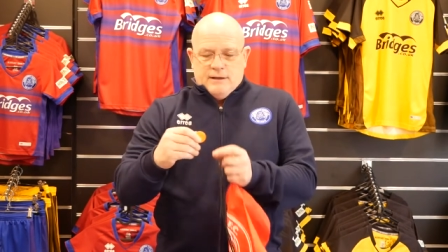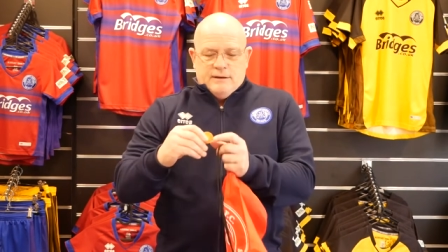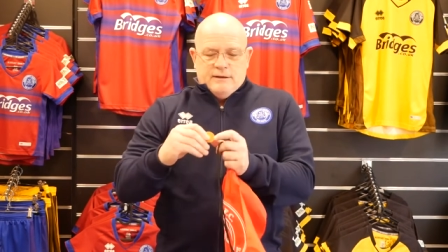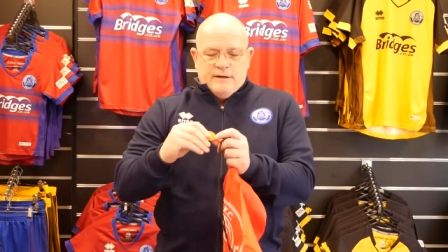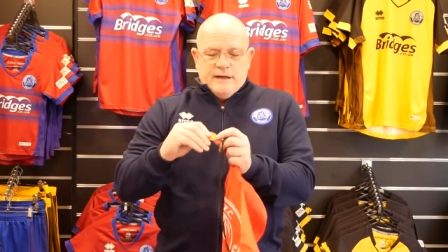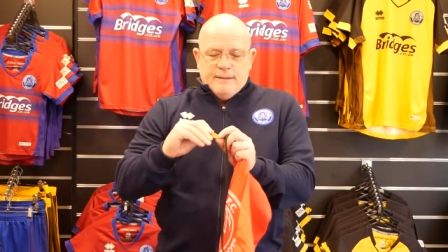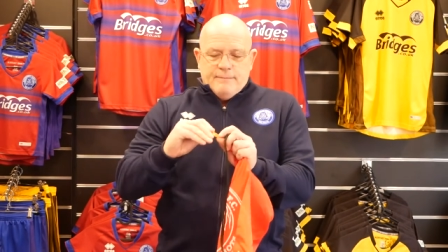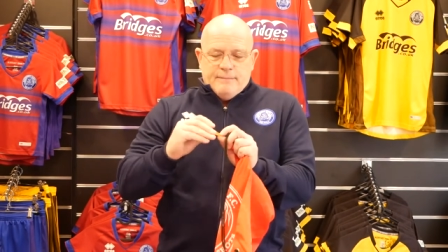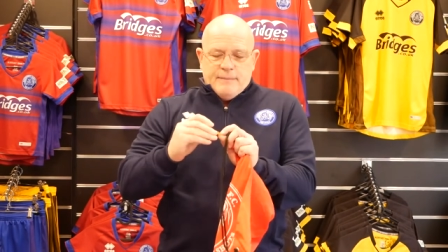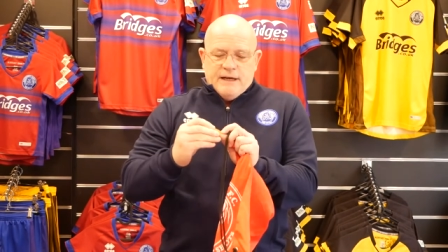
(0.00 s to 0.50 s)

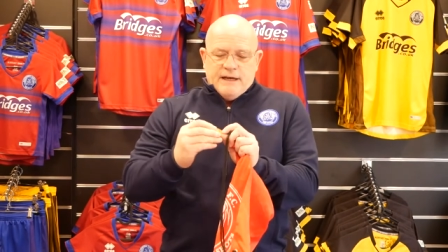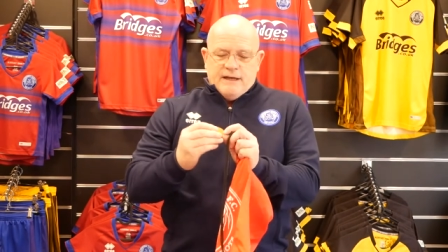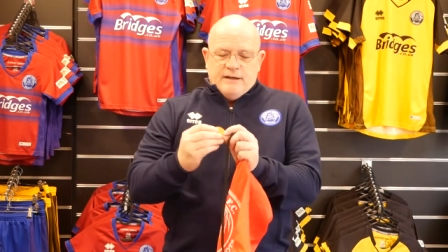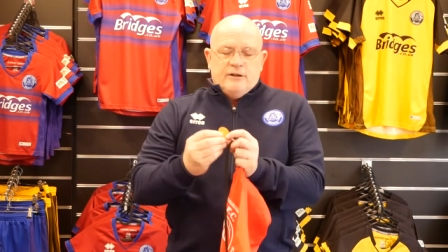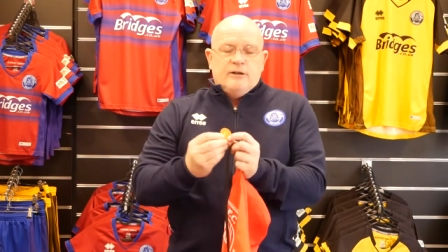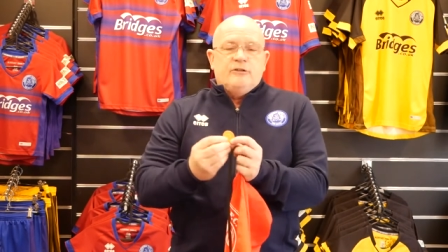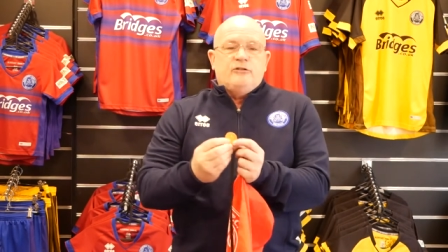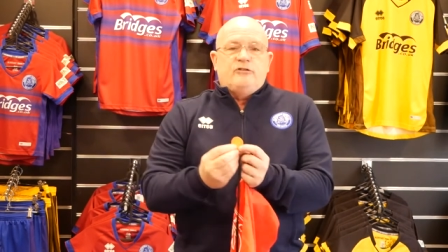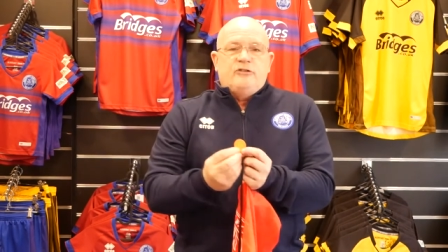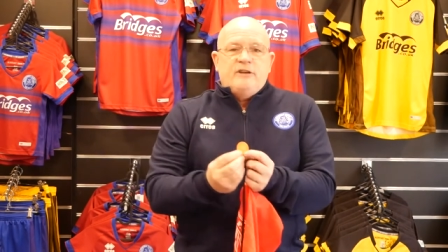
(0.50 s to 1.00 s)

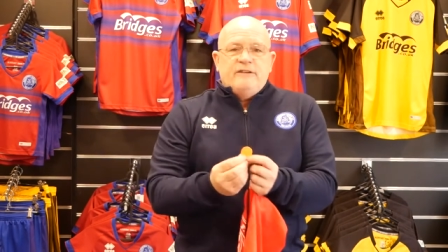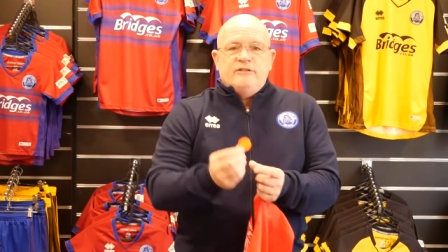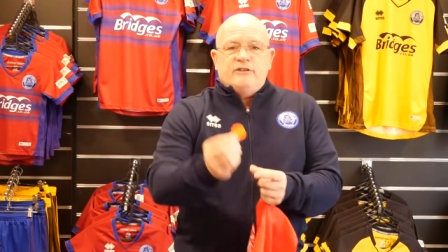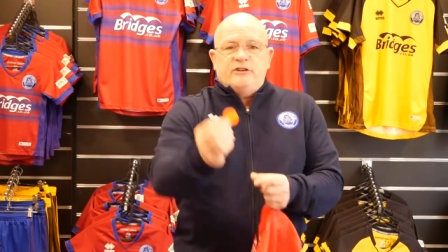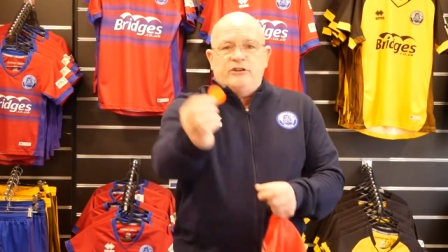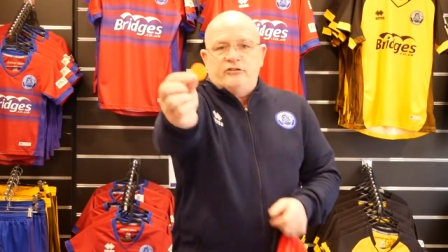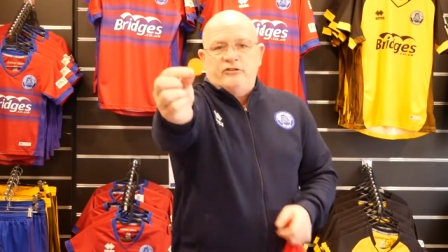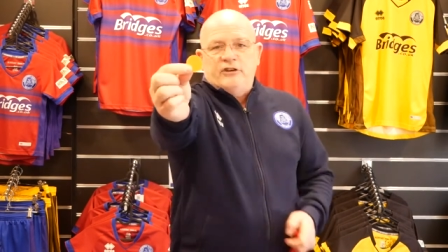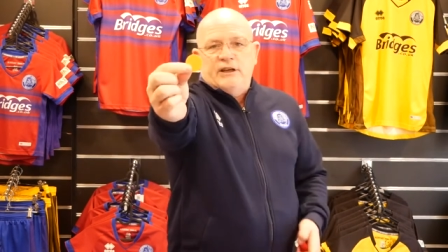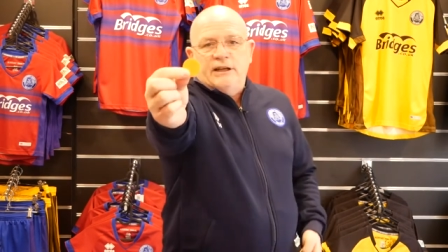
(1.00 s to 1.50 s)
number
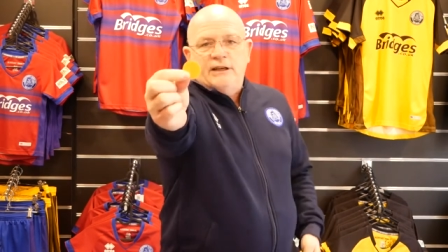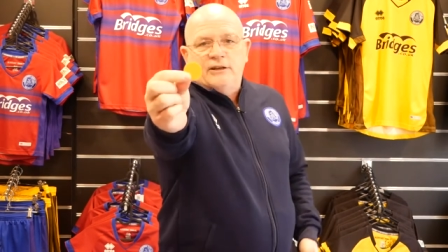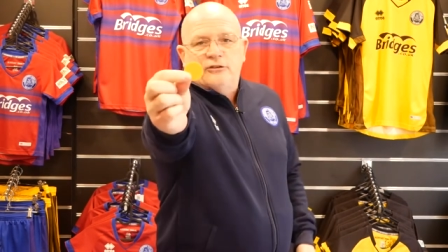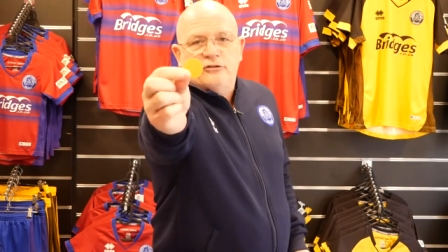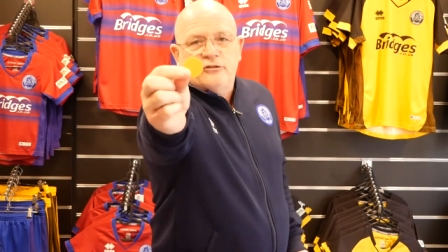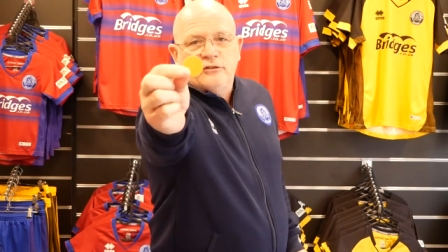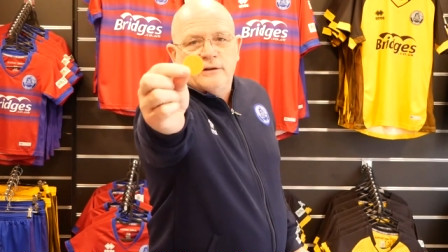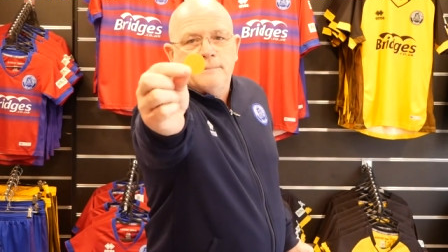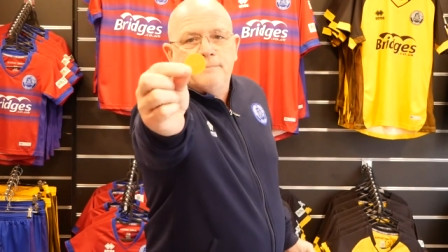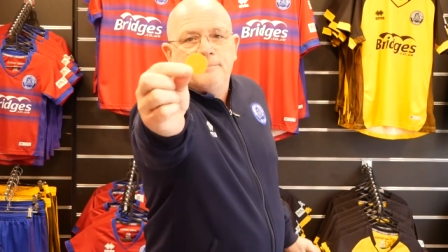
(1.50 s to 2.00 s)

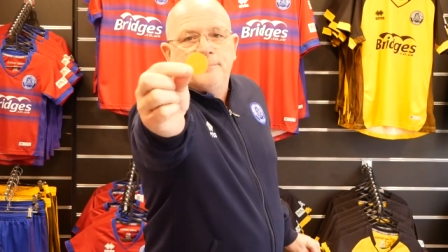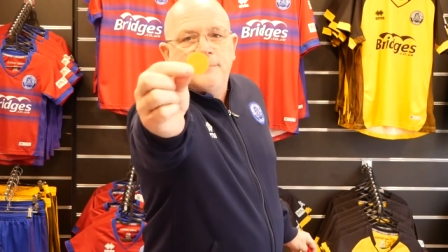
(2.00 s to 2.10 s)
76,